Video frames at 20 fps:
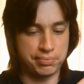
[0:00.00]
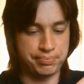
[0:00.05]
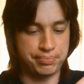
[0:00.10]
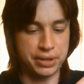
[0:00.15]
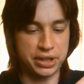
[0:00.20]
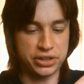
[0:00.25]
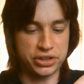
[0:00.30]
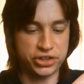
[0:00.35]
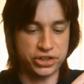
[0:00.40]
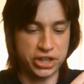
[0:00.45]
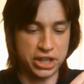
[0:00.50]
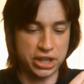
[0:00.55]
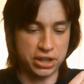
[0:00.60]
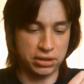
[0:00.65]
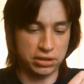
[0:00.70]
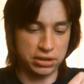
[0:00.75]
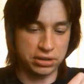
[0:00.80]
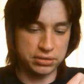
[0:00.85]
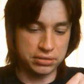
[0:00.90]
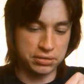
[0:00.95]
but
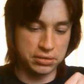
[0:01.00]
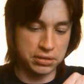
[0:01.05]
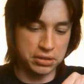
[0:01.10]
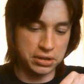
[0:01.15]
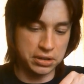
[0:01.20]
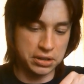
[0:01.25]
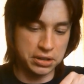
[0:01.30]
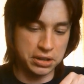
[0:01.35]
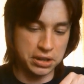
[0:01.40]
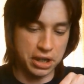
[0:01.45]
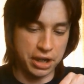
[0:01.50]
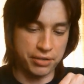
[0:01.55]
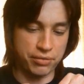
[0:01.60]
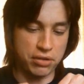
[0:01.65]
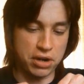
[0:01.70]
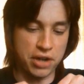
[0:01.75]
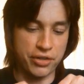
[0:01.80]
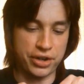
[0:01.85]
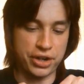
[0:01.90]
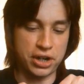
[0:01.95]
still, I'd
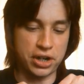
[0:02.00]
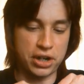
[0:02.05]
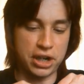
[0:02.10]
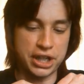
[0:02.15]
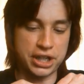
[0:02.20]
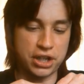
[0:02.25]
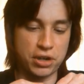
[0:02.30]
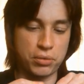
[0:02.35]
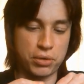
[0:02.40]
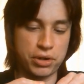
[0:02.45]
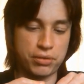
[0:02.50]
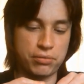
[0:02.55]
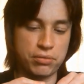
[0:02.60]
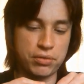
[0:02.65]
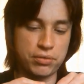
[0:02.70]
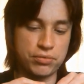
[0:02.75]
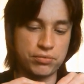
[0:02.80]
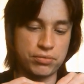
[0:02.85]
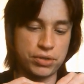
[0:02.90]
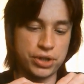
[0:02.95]
rather not. I don't want to
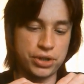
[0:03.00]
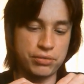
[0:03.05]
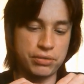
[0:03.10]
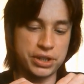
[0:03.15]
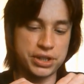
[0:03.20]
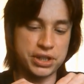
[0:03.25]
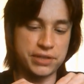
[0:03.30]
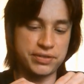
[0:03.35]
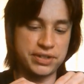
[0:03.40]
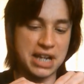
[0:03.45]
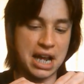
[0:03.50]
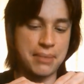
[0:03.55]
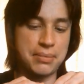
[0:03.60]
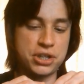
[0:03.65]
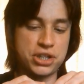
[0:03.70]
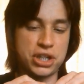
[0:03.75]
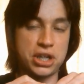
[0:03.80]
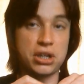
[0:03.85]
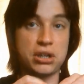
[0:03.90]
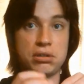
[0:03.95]
run the risk of
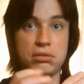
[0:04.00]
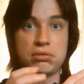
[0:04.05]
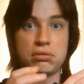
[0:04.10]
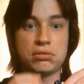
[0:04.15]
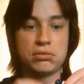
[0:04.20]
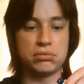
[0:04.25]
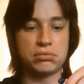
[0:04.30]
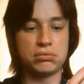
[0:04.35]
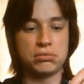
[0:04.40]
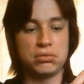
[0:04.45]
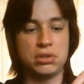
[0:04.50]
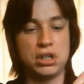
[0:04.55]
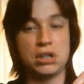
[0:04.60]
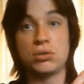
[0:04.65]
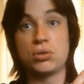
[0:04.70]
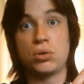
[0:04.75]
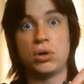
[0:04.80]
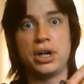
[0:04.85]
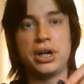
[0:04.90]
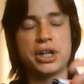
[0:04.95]
damaging, you know,
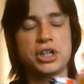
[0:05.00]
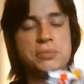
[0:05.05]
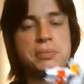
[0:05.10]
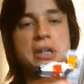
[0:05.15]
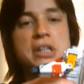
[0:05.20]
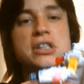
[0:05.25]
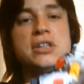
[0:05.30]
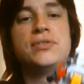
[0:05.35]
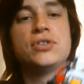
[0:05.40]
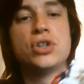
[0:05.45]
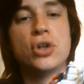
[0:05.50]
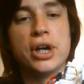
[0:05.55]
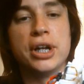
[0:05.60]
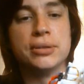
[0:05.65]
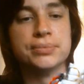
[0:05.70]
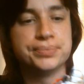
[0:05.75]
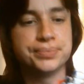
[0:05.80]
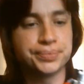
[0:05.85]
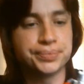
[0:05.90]
quite an expensive toy.